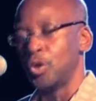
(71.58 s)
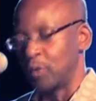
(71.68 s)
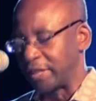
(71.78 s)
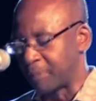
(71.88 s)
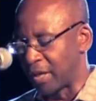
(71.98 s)

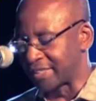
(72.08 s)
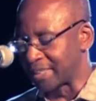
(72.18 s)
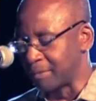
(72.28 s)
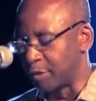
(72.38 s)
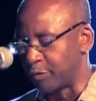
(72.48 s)

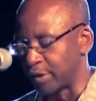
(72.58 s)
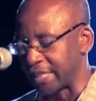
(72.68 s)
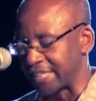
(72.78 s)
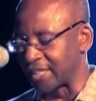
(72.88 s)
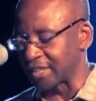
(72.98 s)
Responsible for
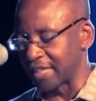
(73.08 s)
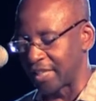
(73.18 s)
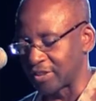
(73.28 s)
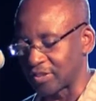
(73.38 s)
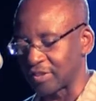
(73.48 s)
this
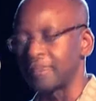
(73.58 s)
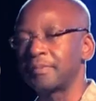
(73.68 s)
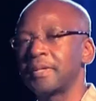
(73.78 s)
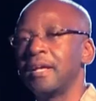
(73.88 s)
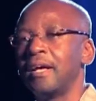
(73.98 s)
success
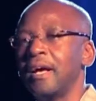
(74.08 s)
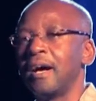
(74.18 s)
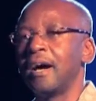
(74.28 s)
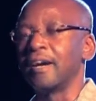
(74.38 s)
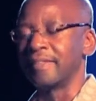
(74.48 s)

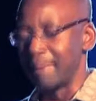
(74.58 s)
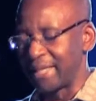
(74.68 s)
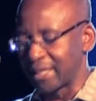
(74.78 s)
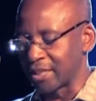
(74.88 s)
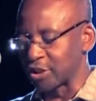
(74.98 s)
are the
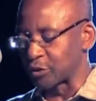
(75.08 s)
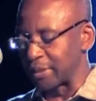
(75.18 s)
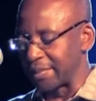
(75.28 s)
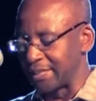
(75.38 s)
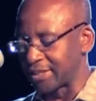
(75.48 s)
many
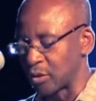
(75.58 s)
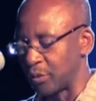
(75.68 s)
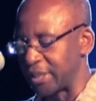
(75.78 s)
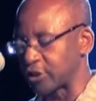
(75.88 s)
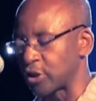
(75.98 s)
countries
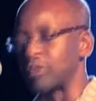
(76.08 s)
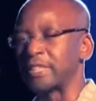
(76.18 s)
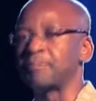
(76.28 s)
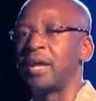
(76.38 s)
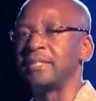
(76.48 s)
which
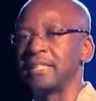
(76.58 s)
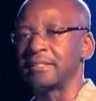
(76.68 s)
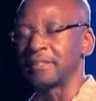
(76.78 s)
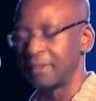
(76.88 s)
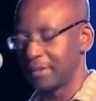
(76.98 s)

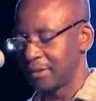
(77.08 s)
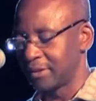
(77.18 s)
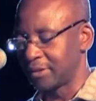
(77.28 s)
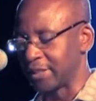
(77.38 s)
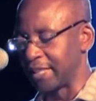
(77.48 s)
responded
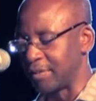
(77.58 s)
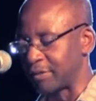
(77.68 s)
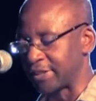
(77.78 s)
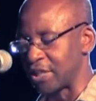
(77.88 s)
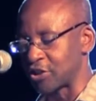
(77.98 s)
to the
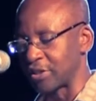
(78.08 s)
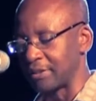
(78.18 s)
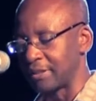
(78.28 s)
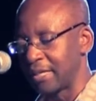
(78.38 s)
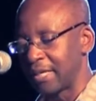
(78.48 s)

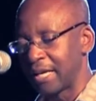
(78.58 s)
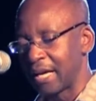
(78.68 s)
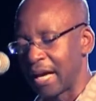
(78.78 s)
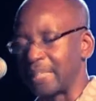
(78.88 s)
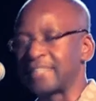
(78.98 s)
invitation
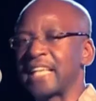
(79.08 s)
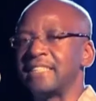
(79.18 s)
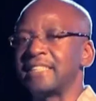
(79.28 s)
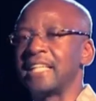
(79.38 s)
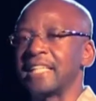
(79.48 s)
and
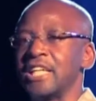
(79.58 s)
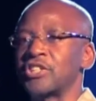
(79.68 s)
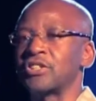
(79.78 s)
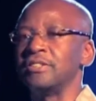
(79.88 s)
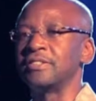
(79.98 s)
sent
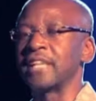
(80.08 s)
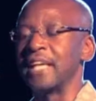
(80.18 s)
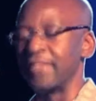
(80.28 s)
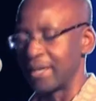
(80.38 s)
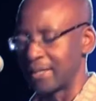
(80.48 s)
delegations
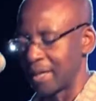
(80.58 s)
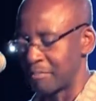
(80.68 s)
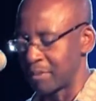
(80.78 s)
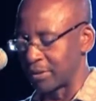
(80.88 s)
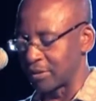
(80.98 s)
in their
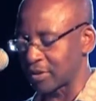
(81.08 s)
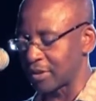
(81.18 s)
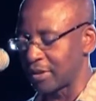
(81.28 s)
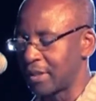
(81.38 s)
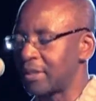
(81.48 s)
numbers
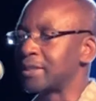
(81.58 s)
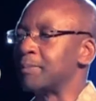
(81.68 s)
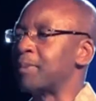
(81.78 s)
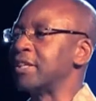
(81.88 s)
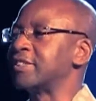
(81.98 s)
to
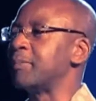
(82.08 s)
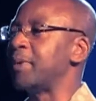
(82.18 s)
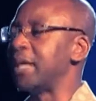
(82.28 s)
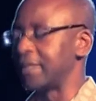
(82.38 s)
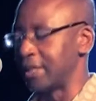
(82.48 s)

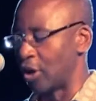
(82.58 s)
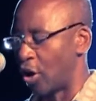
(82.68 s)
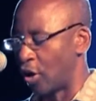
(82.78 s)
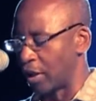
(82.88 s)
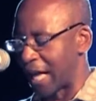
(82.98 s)
participate in
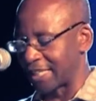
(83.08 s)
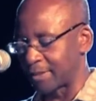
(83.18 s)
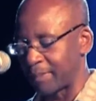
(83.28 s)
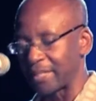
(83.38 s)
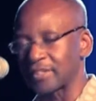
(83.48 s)
all
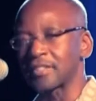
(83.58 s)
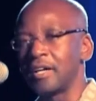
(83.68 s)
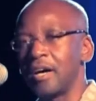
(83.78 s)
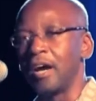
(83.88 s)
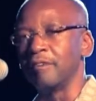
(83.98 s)
aspects
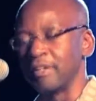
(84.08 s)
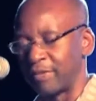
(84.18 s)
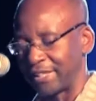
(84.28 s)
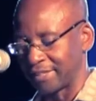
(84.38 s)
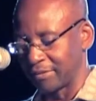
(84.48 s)
of the
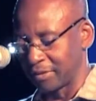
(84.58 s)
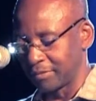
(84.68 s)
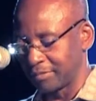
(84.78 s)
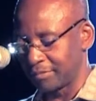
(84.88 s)
festival.